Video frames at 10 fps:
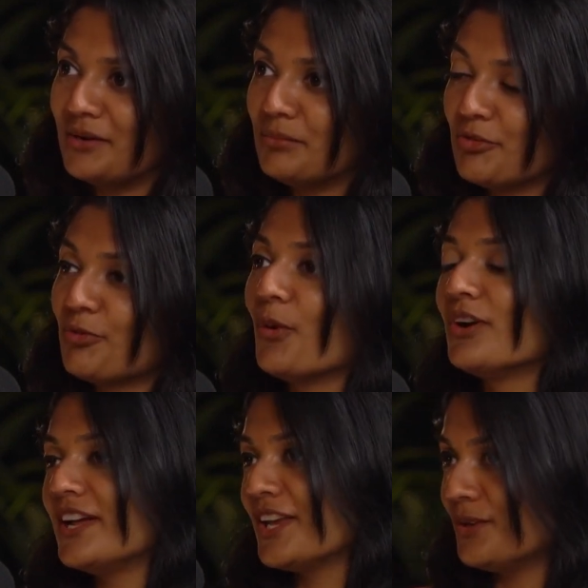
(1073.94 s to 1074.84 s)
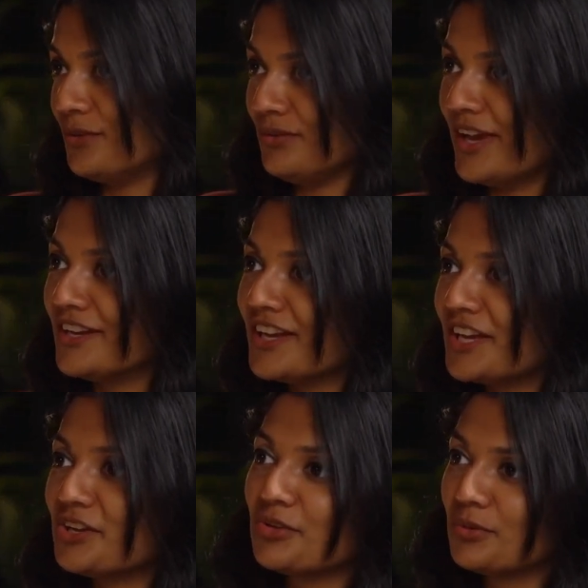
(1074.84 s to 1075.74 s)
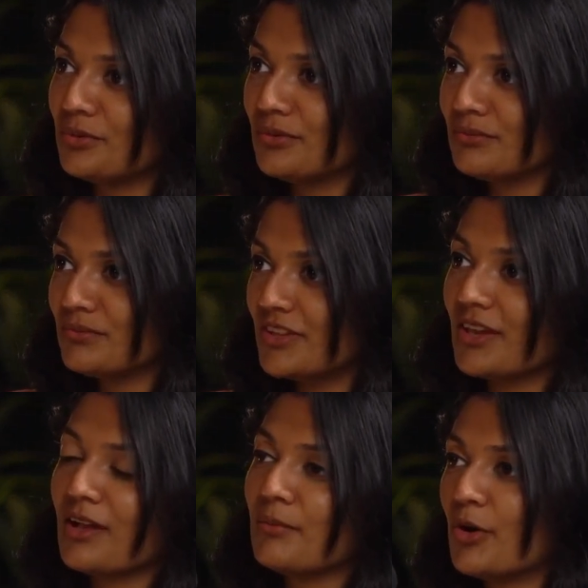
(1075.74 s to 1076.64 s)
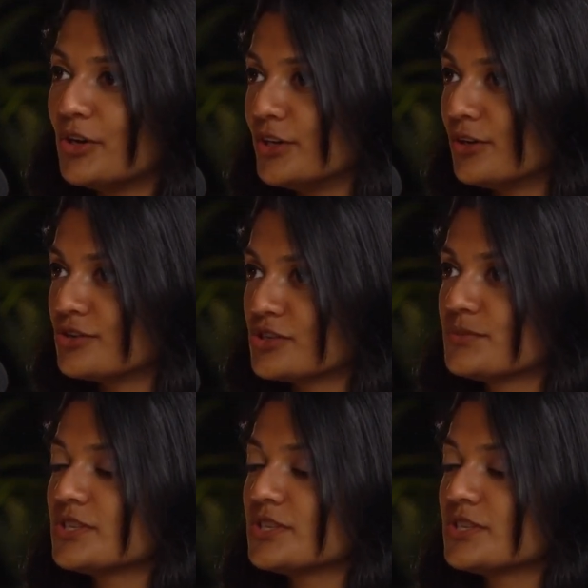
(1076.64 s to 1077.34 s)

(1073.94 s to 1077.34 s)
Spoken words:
before getting into thinking about internships,